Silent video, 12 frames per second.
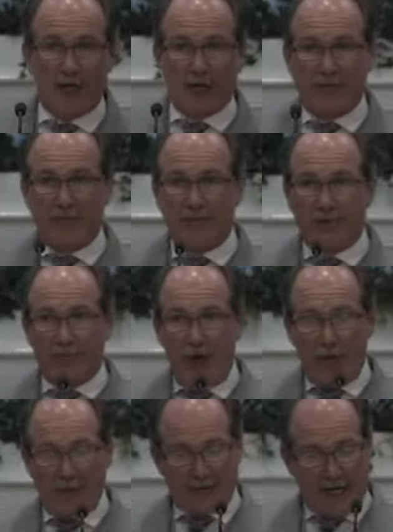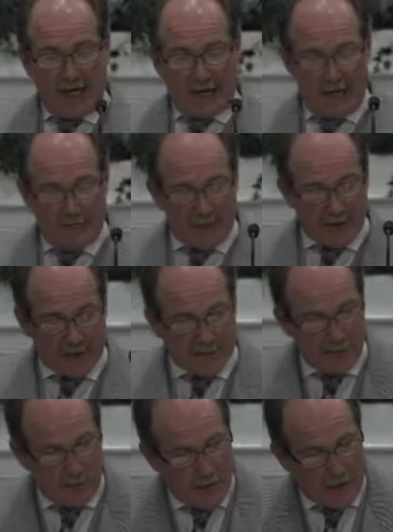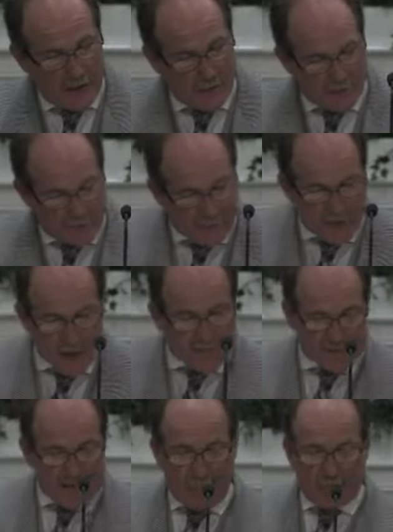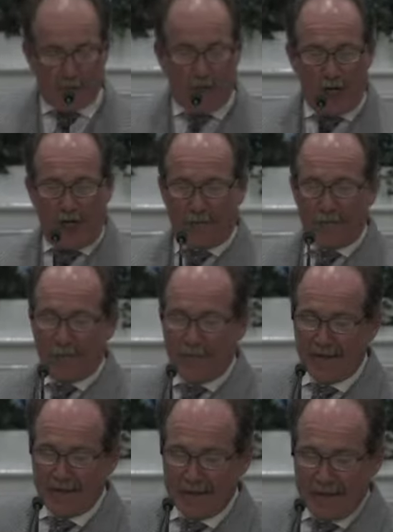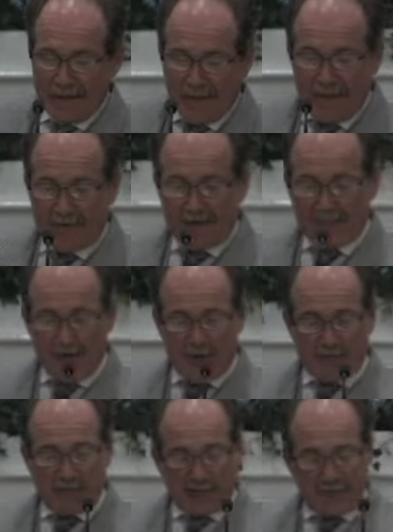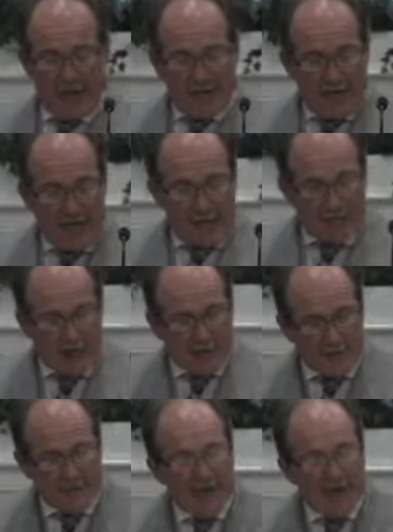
on them momentarily. Verse number one, uh, three of chapter one. In uh, verse number three, the latter part of the